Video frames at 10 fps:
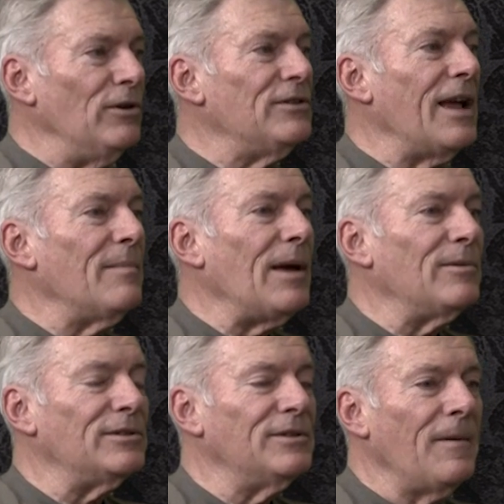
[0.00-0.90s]
one time
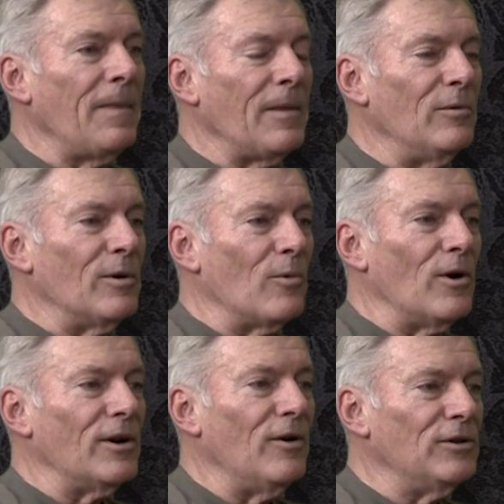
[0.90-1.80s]
we were
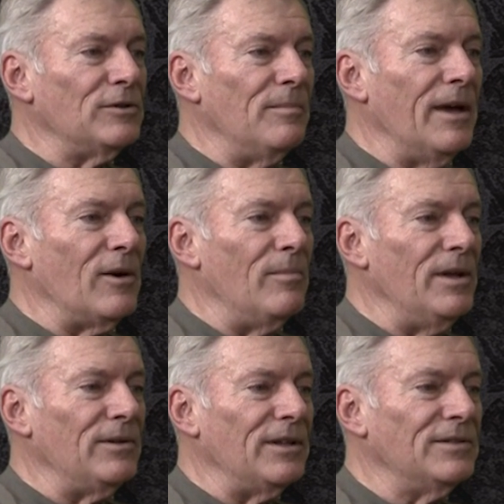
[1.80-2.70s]
working on some metal
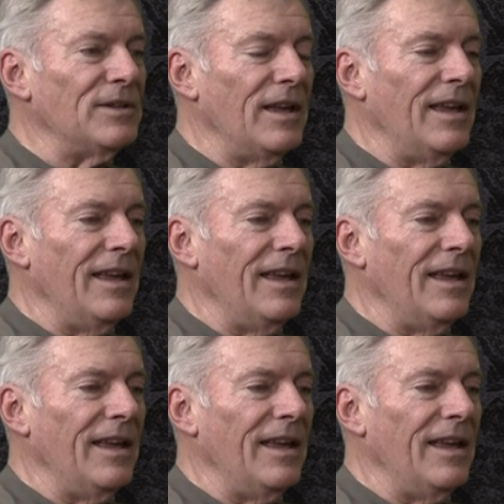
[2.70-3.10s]
buildings,